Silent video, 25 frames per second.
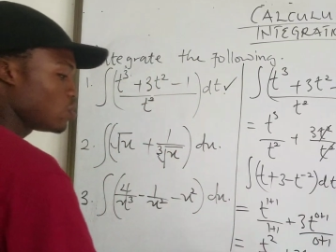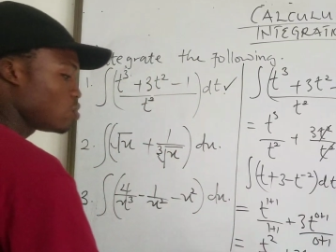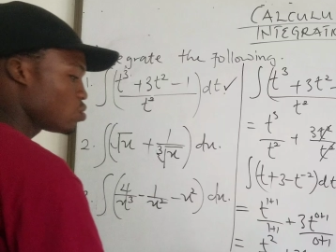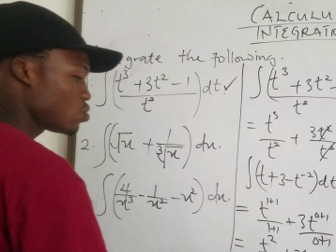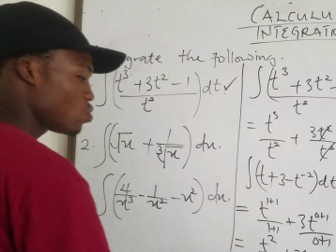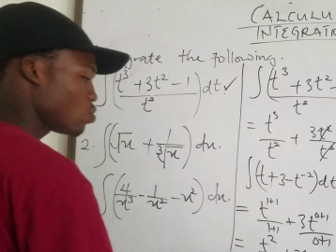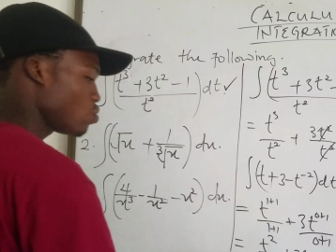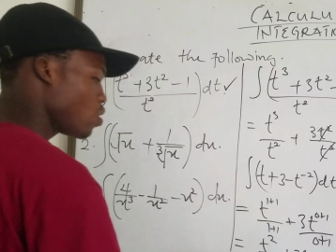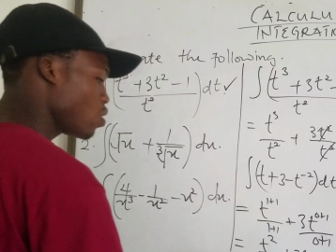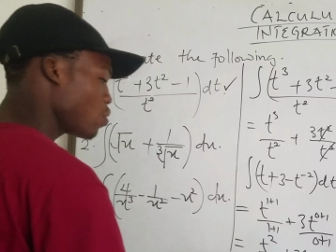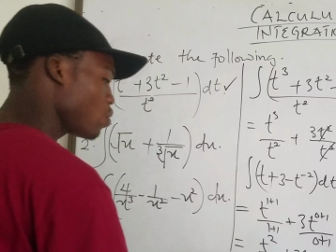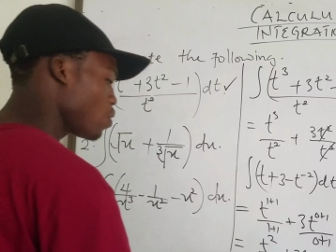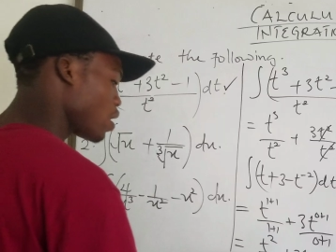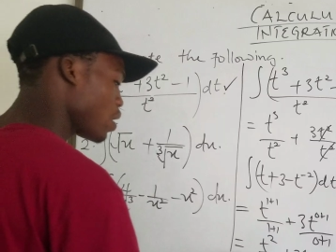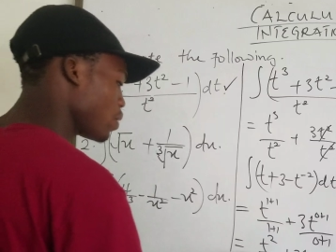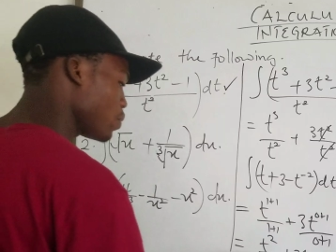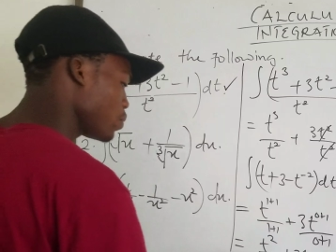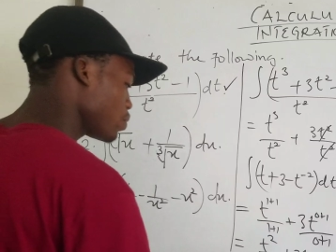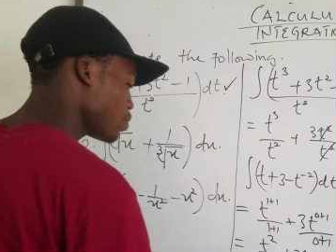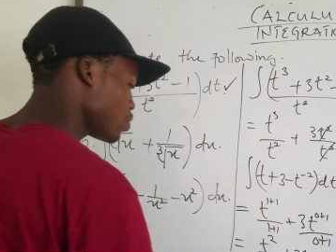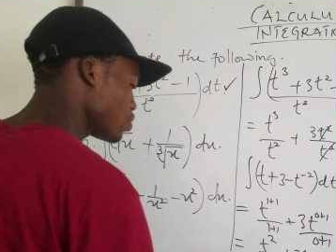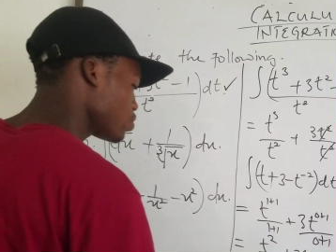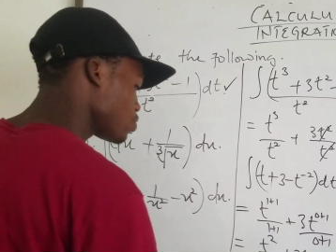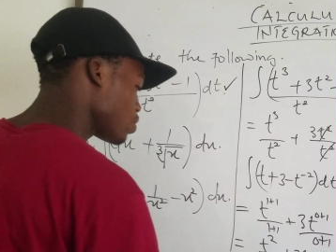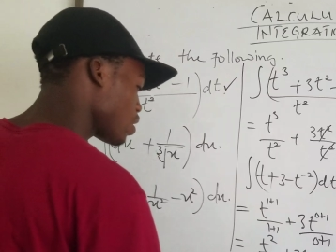what are we
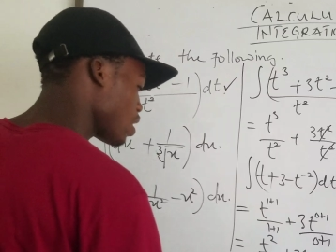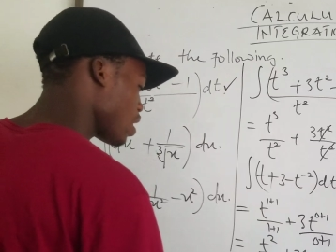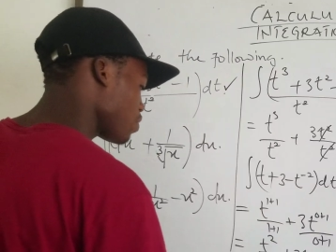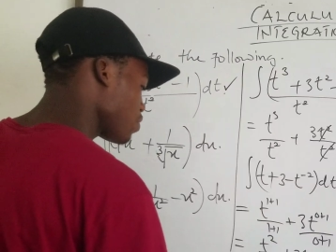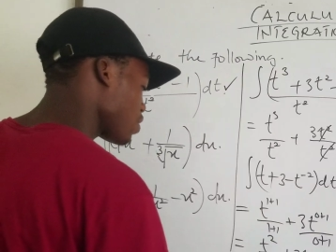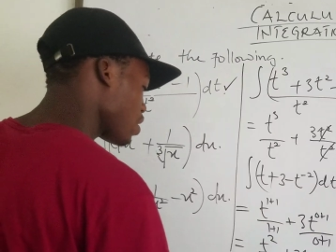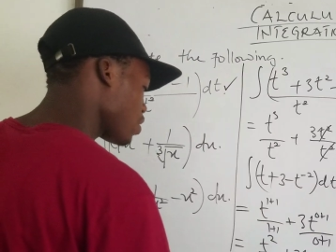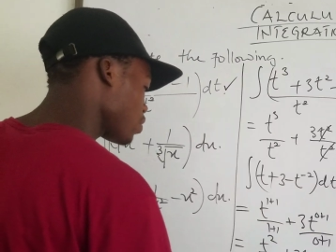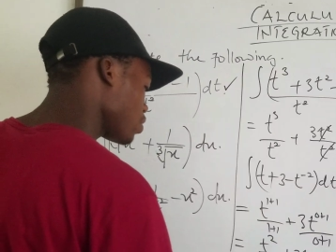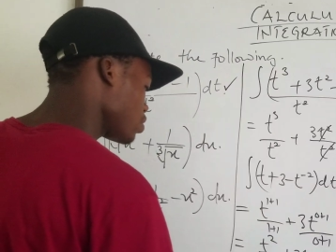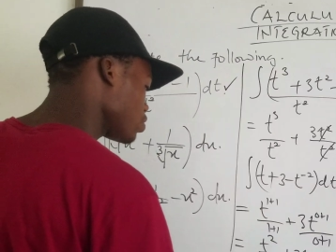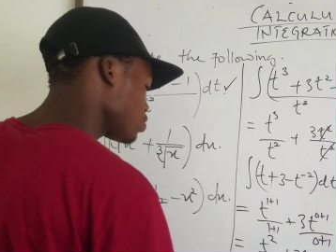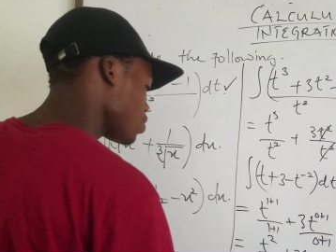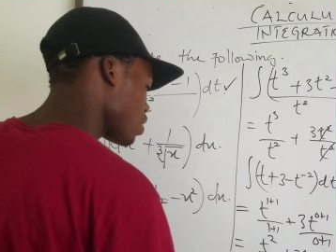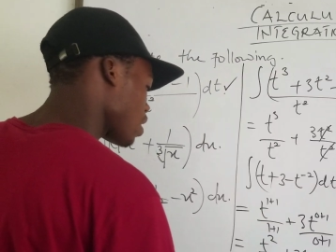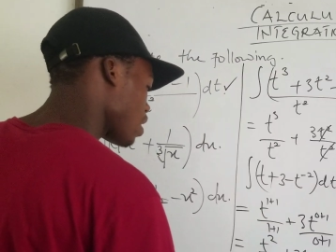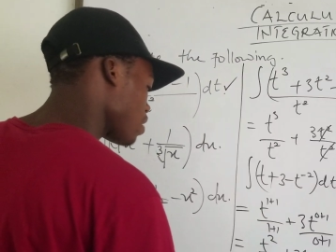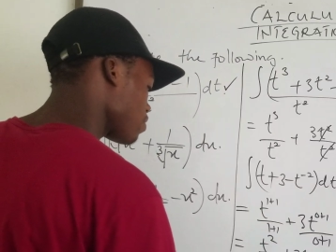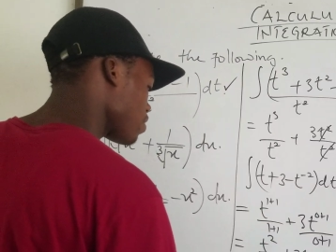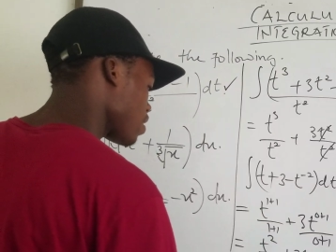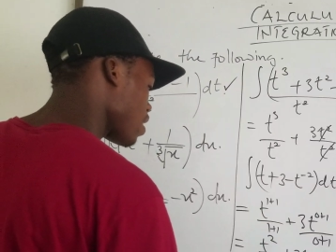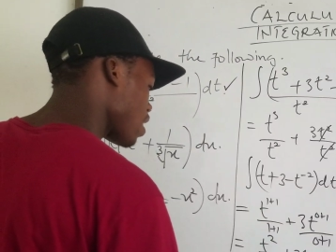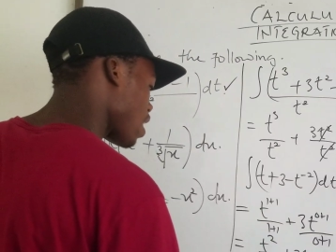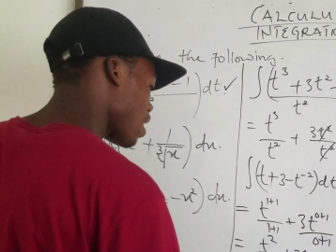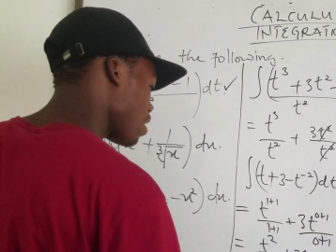going to have? We are going to have
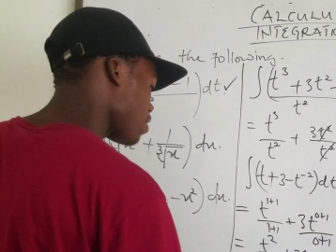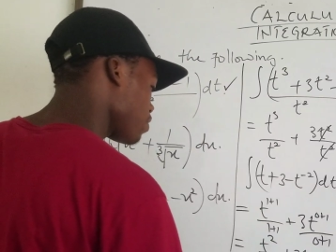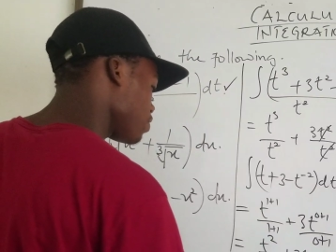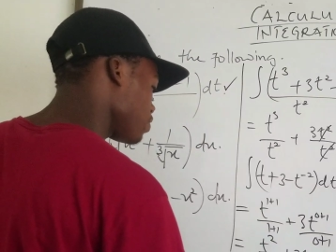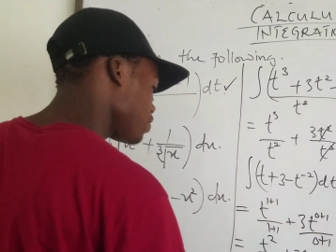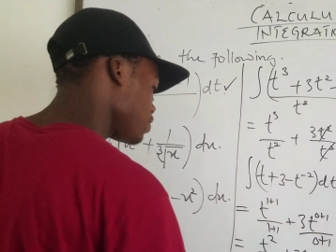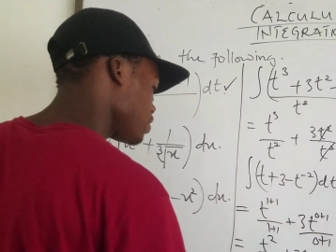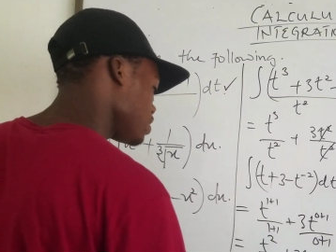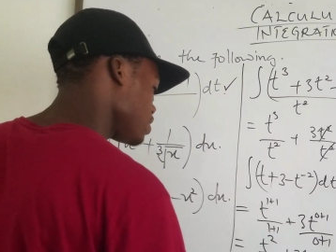half t